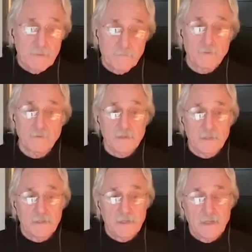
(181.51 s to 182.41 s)
people
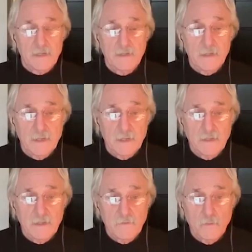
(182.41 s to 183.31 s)
in
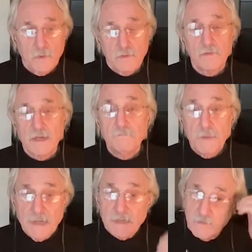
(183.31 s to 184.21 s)
the world
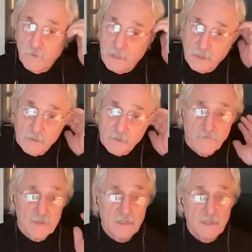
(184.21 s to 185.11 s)
imagine racial
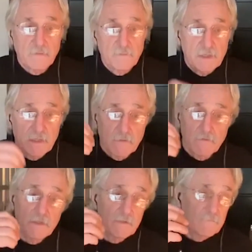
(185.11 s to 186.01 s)
differences to be. So
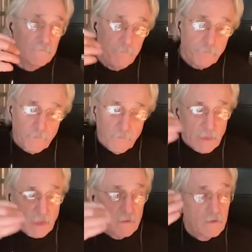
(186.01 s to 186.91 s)

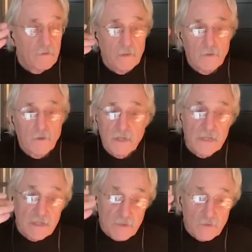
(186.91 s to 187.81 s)
the long
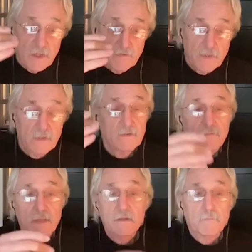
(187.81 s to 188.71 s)
history of
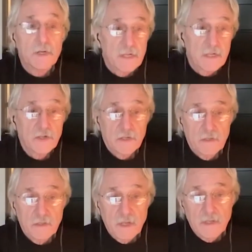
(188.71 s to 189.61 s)
the British
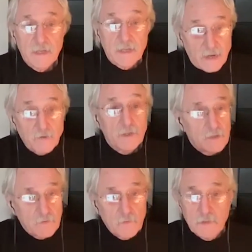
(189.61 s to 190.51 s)
and the
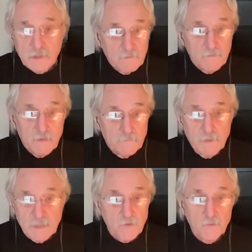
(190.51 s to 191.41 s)
Irish was a
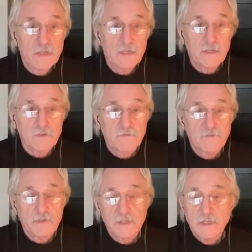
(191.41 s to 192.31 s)
major racial
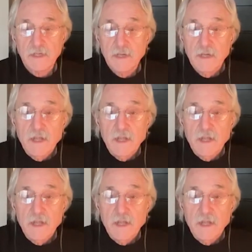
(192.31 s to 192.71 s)
difference, and